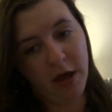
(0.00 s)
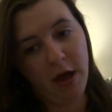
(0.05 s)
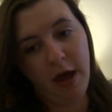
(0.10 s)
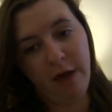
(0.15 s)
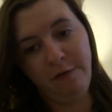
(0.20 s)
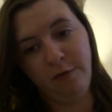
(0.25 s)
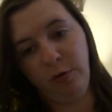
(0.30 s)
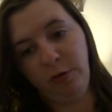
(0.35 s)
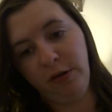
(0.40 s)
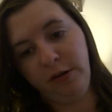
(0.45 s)

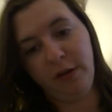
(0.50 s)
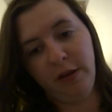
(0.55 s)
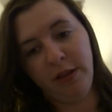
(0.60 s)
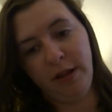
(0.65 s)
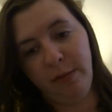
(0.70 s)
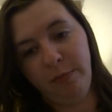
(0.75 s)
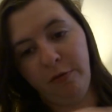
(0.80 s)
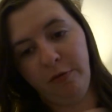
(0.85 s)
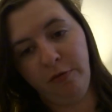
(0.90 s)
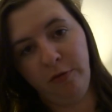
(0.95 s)
Haven't really done
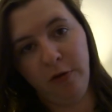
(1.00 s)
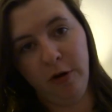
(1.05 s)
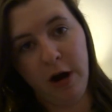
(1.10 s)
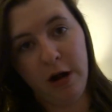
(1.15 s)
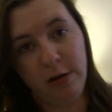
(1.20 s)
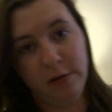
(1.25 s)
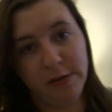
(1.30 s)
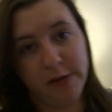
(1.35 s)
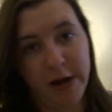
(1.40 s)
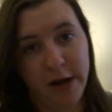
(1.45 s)
that before
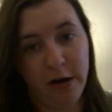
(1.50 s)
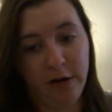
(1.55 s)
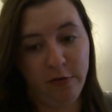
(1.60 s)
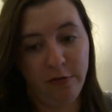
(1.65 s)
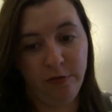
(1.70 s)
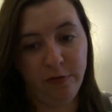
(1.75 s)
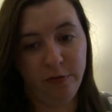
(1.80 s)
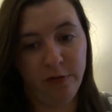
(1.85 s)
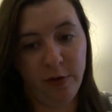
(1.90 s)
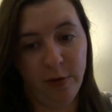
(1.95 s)
outside
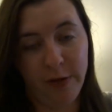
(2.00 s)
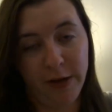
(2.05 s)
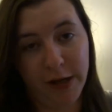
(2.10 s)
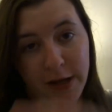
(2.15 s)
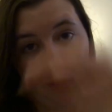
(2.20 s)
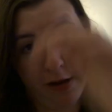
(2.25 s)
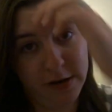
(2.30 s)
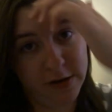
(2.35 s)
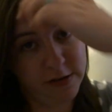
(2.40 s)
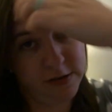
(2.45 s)
of doing
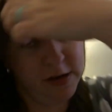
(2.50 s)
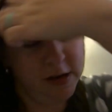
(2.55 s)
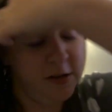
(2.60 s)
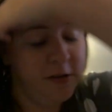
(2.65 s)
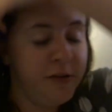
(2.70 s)
it in Disney,